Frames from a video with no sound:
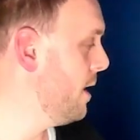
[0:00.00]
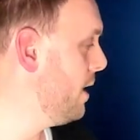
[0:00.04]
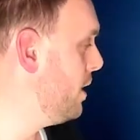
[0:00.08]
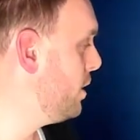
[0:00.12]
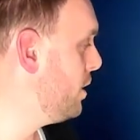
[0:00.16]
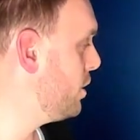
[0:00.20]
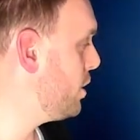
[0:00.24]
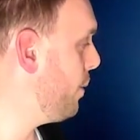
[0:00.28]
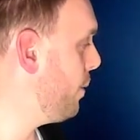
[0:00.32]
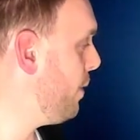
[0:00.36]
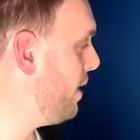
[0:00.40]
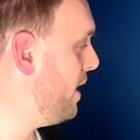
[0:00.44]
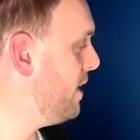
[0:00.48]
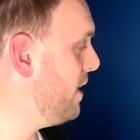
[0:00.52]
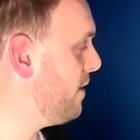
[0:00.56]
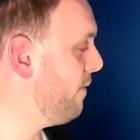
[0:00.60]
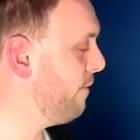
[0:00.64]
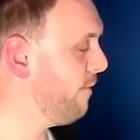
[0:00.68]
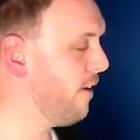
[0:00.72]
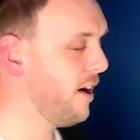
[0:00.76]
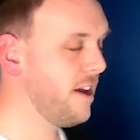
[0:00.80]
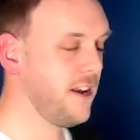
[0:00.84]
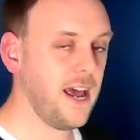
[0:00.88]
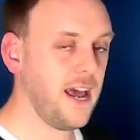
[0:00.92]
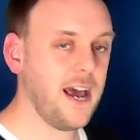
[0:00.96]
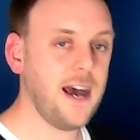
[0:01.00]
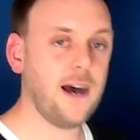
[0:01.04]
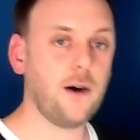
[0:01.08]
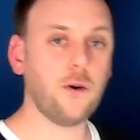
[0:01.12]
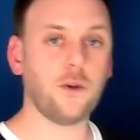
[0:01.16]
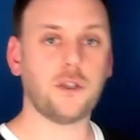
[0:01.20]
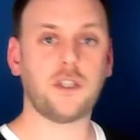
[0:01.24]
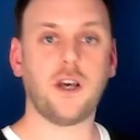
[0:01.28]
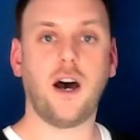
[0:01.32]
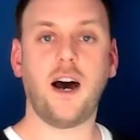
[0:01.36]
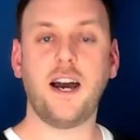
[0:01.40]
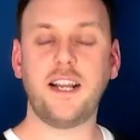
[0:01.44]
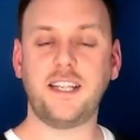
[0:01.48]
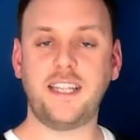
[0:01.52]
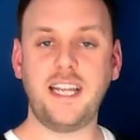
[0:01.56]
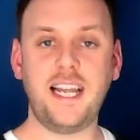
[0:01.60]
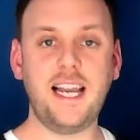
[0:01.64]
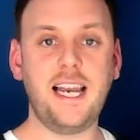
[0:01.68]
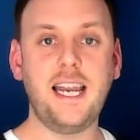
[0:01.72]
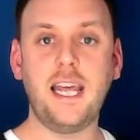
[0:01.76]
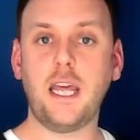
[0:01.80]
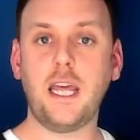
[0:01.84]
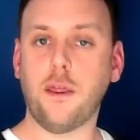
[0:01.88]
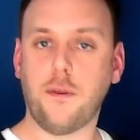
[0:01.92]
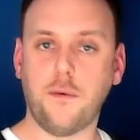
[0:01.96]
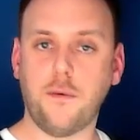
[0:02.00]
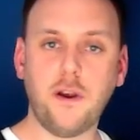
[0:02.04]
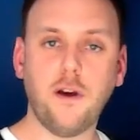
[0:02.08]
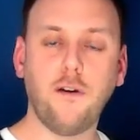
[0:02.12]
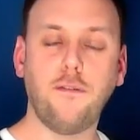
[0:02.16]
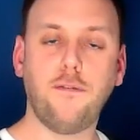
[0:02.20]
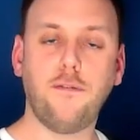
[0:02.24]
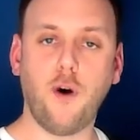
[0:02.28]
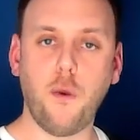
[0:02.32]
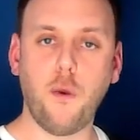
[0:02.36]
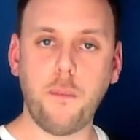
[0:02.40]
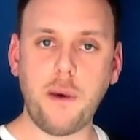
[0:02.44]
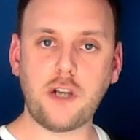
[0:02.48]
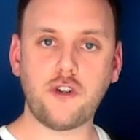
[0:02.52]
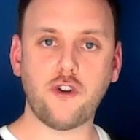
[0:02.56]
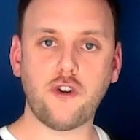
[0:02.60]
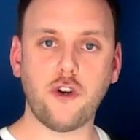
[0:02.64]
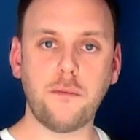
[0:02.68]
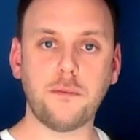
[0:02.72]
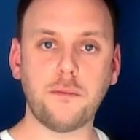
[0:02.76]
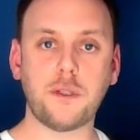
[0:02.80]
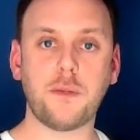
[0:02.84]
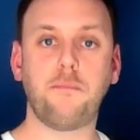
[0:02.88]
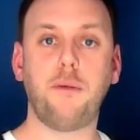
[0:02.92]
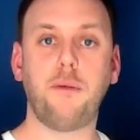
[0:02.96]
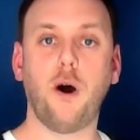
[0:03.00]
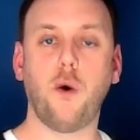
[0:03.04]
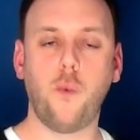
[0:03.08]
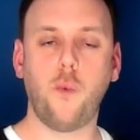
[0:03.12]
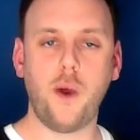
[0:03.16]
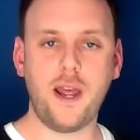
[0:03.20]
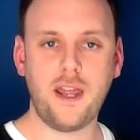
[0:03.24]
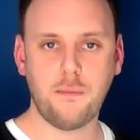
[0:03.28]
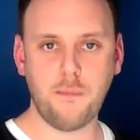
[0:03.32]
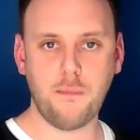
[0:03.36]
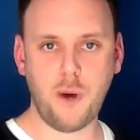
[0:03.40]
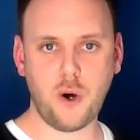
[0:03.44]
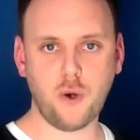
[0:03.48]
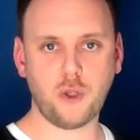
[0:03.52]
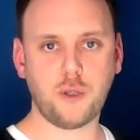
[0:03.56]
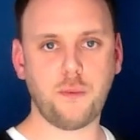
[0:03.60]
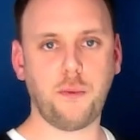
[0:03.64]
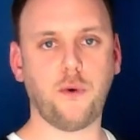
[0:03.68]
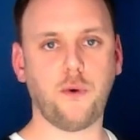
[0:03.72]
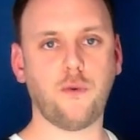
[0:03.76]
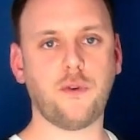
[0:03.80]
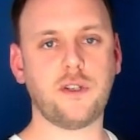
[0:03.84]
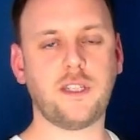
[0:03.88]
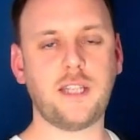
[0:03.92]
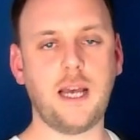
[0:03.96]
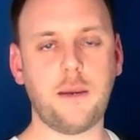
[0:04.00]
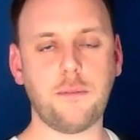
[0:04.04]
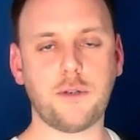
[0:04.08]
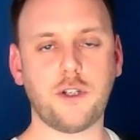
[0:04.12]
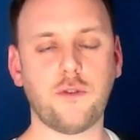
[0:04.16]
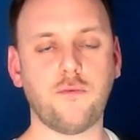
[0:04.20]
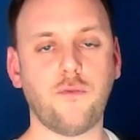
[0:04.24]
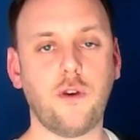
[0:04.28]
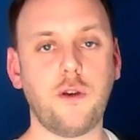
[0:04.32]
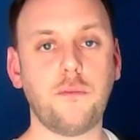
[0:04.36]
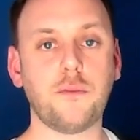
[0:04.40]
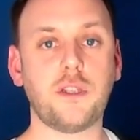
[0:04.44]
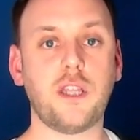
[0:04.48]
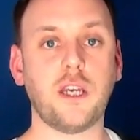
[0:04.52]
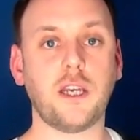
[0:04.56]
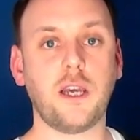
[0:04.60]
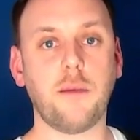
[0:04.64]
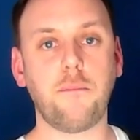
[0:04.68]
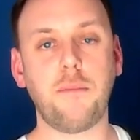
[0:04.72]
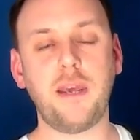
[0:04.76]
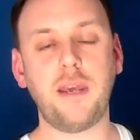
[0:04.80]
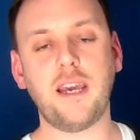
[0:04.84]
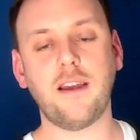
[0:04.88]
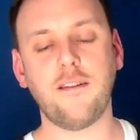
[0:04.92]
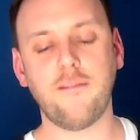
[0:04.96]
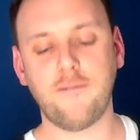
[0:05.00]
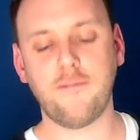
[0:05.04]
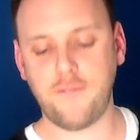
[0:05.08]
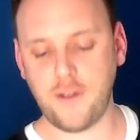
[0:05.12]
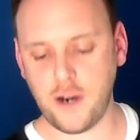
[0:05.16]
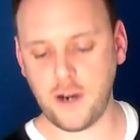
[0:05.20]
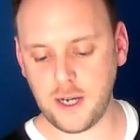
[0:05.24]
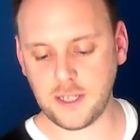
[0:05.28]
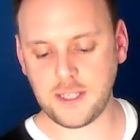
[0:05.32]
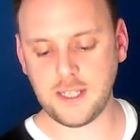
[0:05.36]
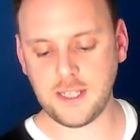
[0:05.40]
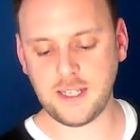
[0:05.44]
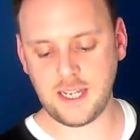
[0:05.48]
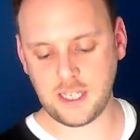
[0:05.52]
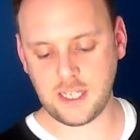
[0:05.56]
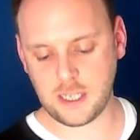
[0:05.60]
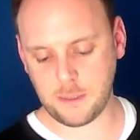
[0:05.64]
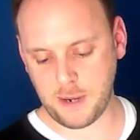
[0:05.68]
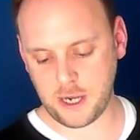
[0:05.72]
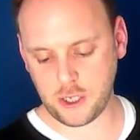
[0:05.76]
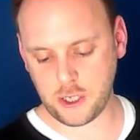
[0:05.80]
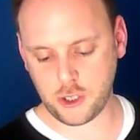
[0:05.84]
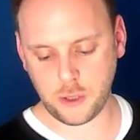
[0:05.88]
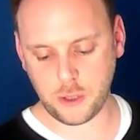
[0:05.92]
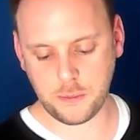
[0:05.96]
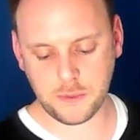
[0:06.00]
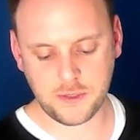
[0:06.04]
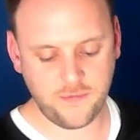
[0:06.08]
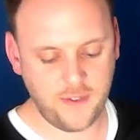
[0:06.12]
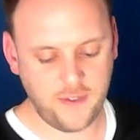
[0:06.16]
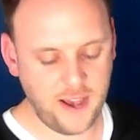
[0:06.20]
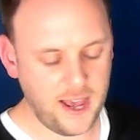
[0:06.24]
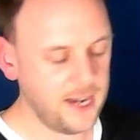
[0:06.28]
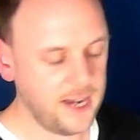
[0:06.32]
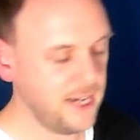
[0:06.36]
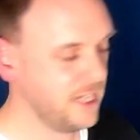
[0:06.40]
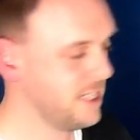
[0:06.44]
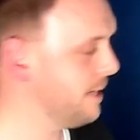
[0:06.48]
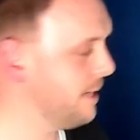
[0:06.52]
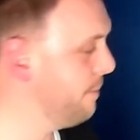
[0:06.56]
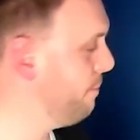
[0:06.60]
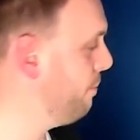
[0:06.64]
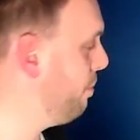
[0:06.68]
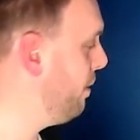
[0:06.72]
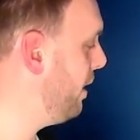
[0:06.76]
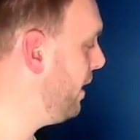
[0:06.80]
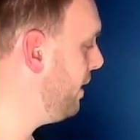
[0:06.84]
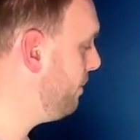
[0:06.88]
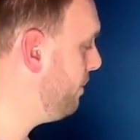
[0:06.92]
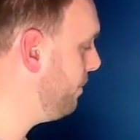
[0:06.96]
So we need to find a house, ideally 3 or 4 bedrooms, but with multiple reception rooms that can be converted into bedrooms fairly simply.